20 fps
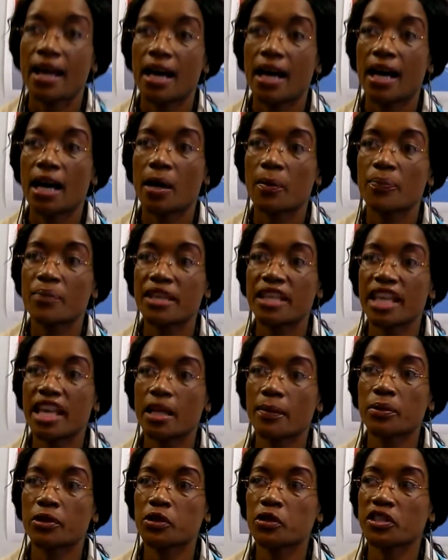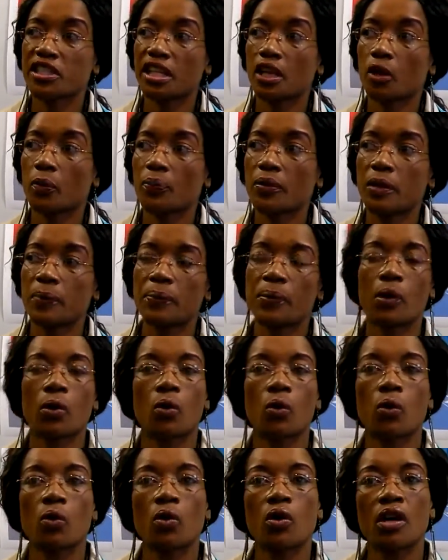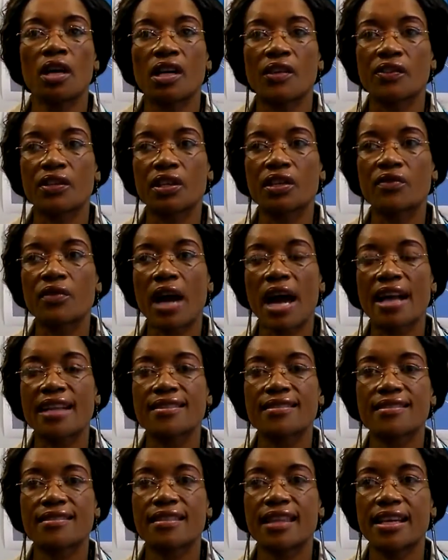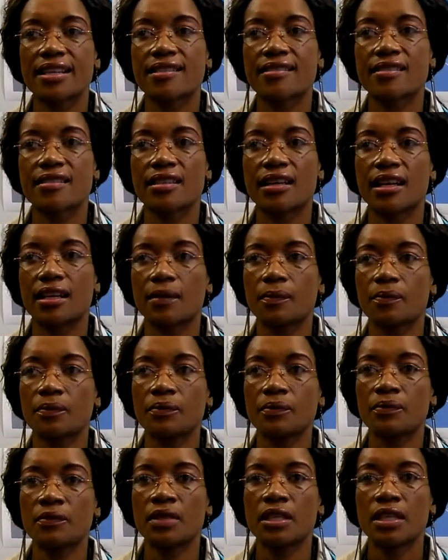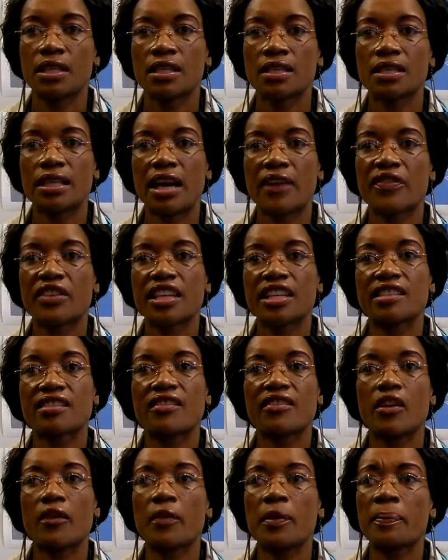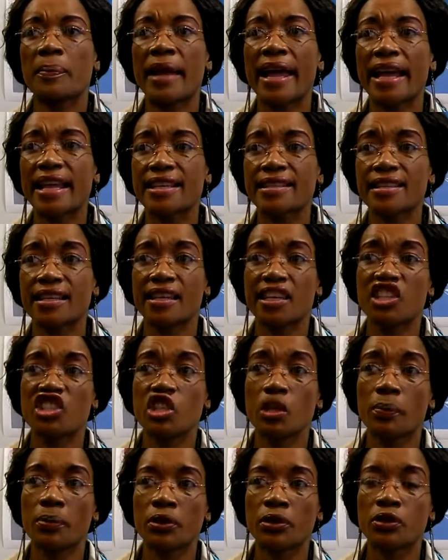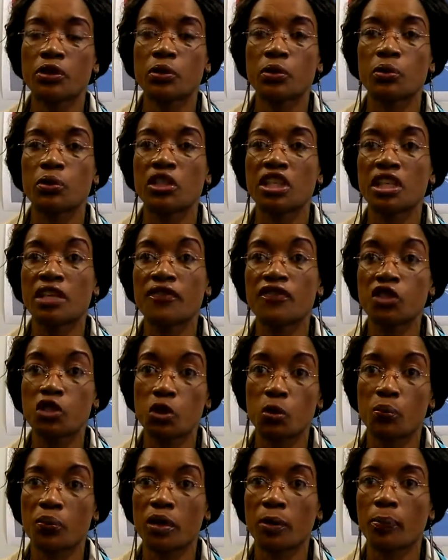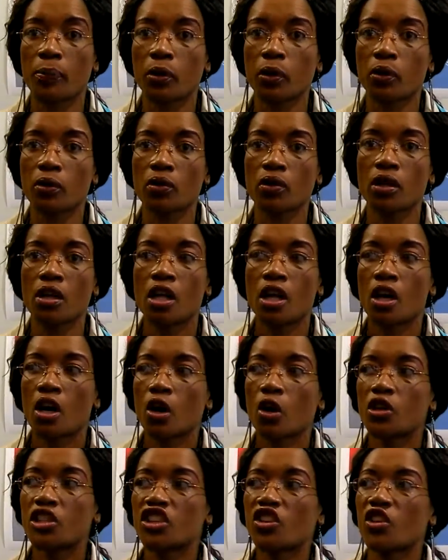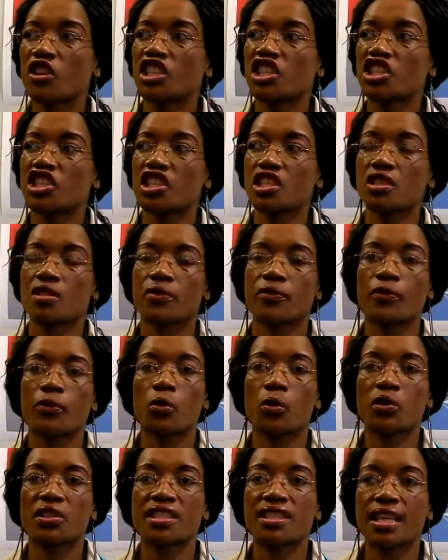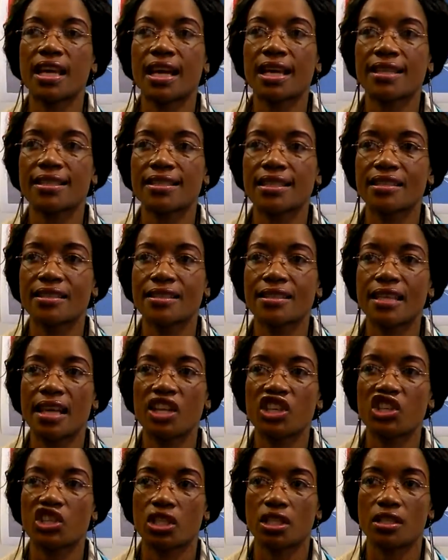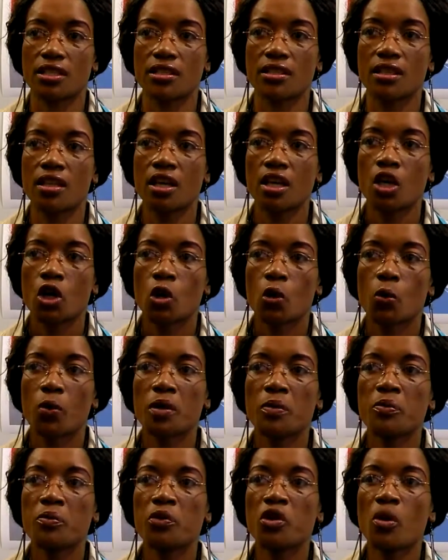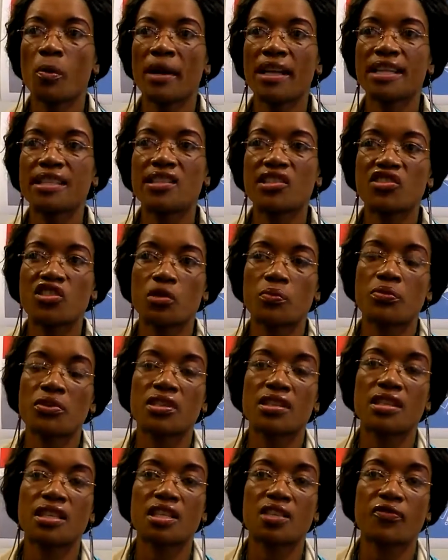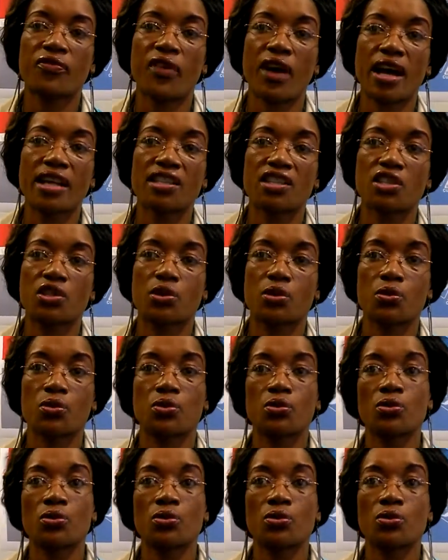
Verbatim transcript: uh, being able to tell people the grants that um, the African Development Bank is eligible to give to people on conditions of water, sanitation. We normally distribute these funds to